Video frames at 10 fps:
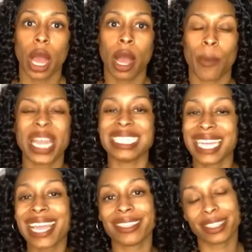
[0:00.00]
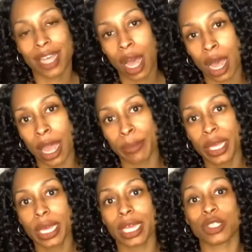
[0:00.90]
it takes time.
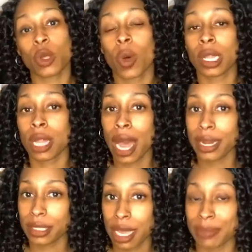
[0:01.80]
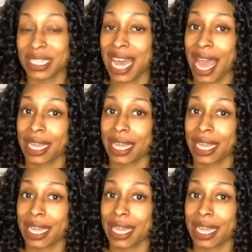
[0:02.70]
And so a lot of times that,